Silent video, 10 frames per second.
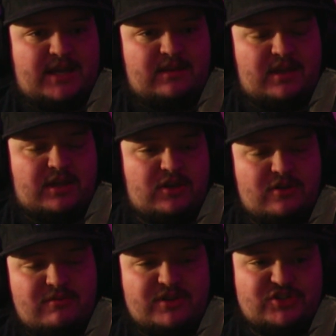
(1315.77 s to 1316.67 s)
And you know
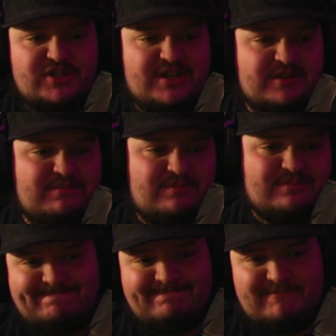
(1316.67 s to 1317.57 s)
what she did?
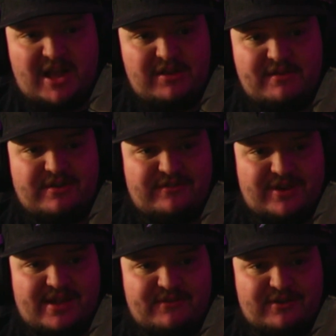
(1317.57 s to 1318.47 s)
I'll never
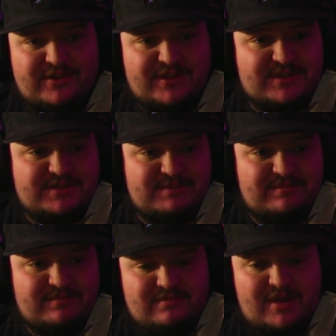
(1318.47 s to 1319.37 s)
forgive her for this.
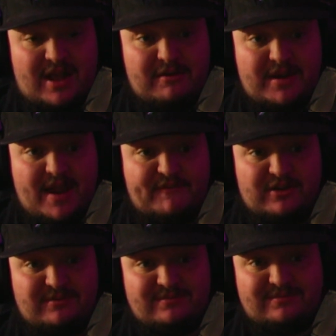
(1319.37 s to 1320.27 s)
I never,
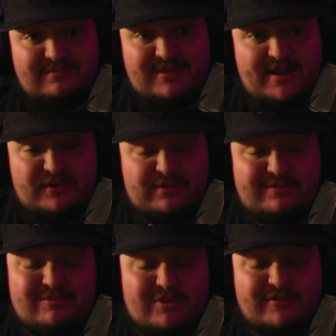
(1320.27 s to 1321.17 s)
ever
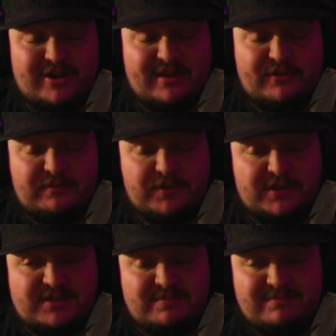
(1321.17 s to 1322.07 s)
will forgive her for this.